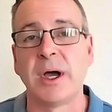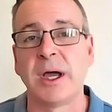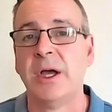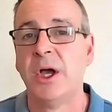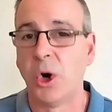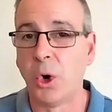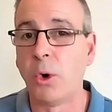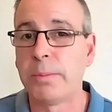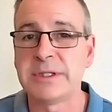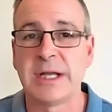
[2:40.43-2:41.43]
buyer,
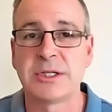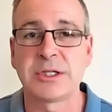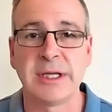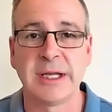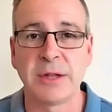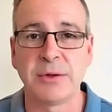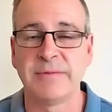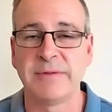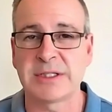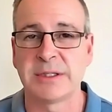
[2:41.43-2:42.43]
or potentially another
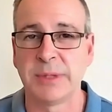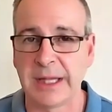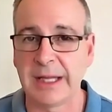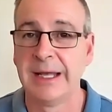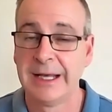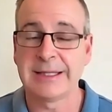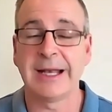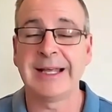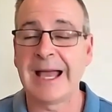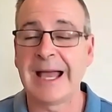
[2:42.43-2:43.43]
investor. But
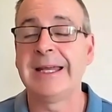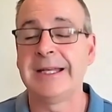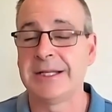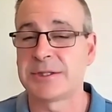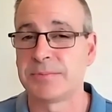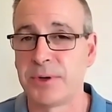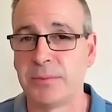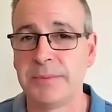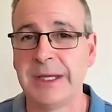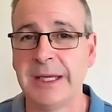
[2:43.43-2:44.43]
that again is the
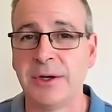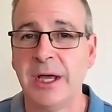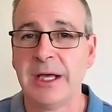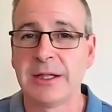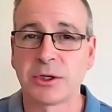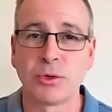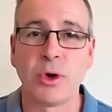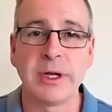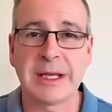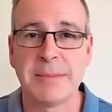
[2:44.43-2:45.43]
problem here. The
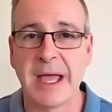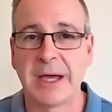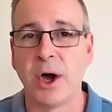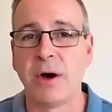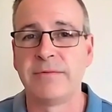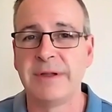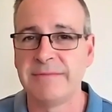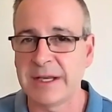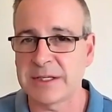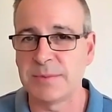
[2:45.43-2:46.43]
chronic amount of
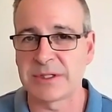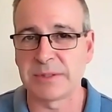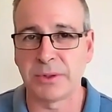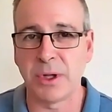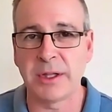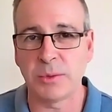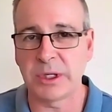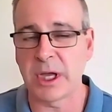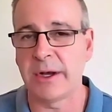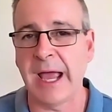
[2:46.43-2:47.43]
investment supply that
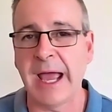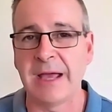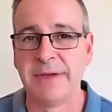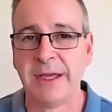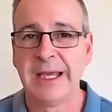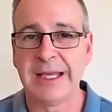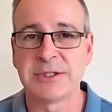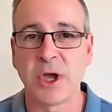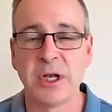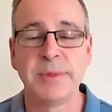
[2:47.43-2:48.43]
we're going to have
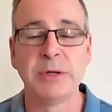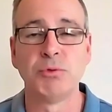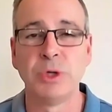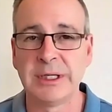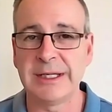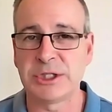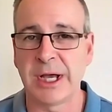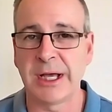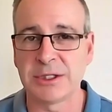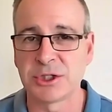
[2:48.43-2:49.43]
is going to be really
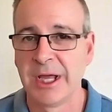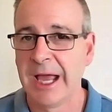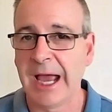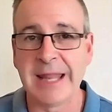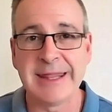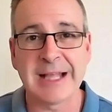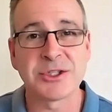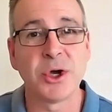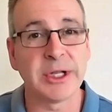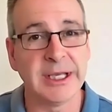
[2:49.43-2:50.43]
challenged and
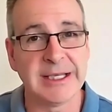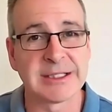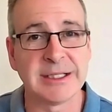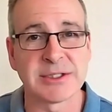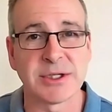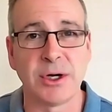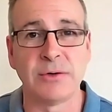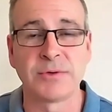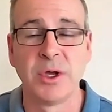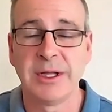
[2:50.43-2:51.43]
that's not easily
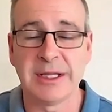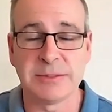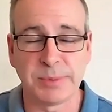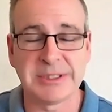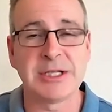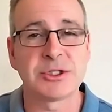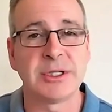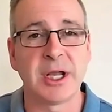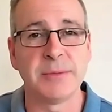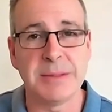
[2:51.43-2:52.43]
solved. There's
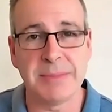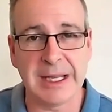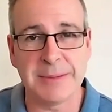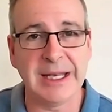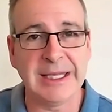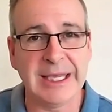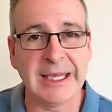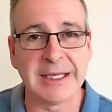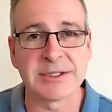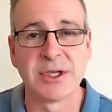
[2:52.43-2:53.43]
potentially going to be many, many
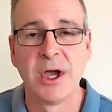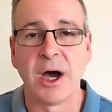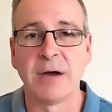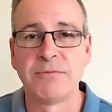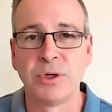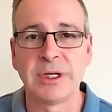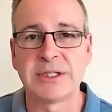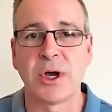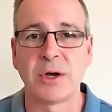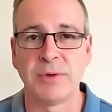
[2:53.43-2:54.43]
years of
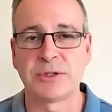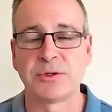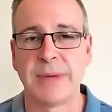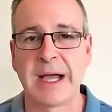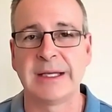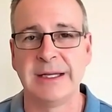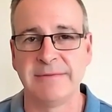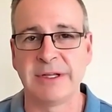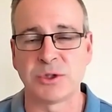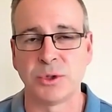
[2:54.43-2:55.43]
really tight rental market
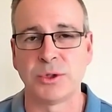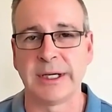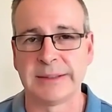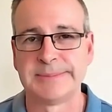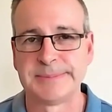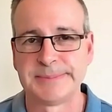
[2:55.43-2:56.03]
in Victoria.